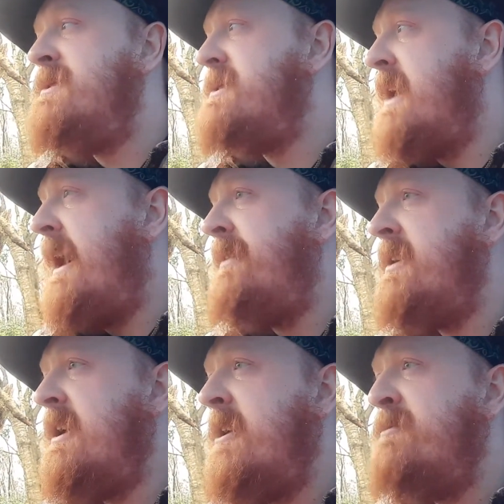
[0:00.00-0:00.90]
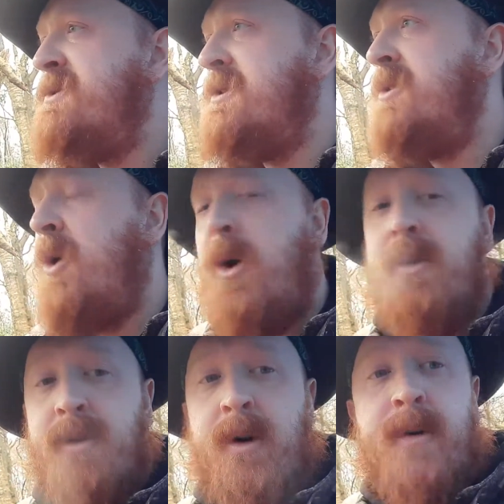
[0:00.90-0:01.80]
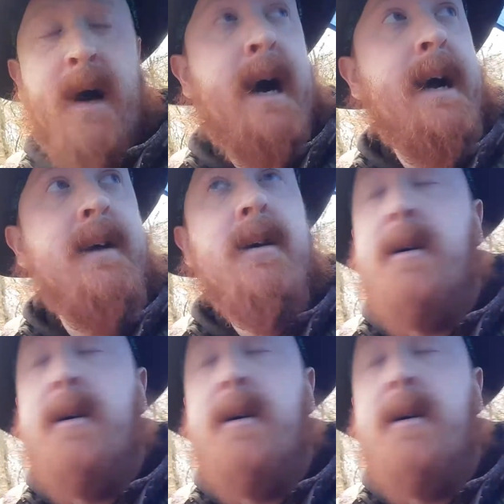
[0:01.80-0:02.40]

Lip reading: is that I think humans on the whole are alright,